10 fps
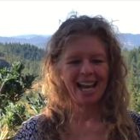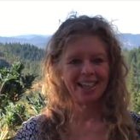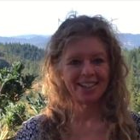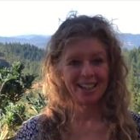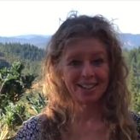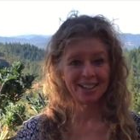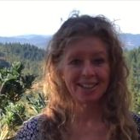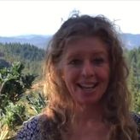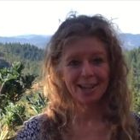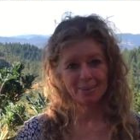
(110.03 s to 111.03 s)
And then the
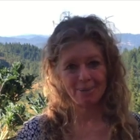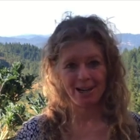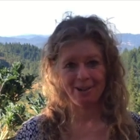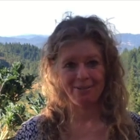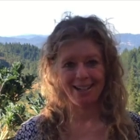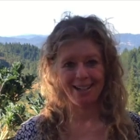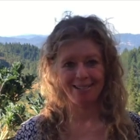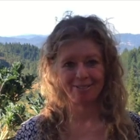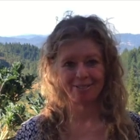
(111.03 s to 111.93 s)
theta brainwave,